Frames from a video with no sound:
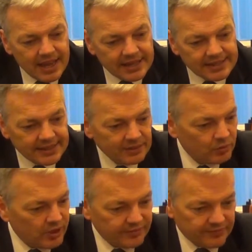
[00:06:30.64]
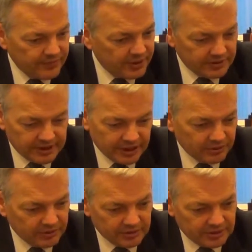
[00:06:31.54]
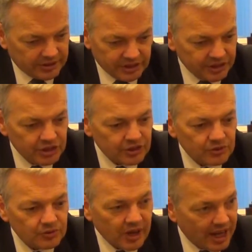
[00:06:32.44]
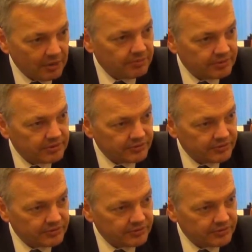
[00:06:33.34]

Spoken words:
And then we have taken the decision to help